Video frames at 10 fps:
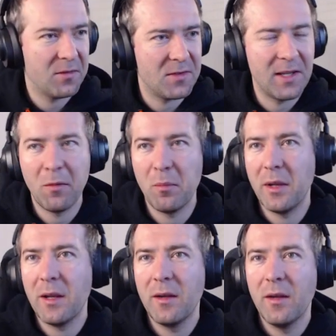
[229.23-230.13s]
to see how
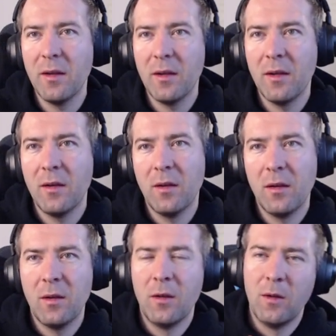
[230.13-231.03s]
big.
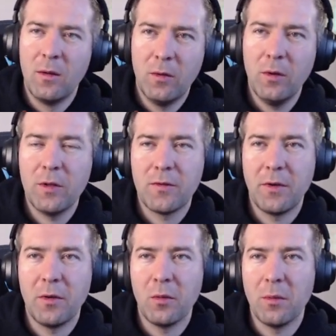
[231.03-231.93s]
Oh, it's very
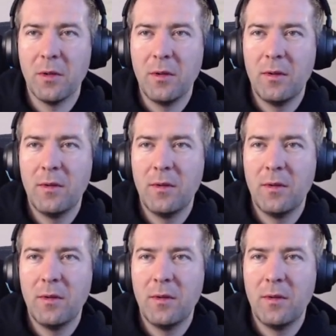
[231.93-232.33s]
doable.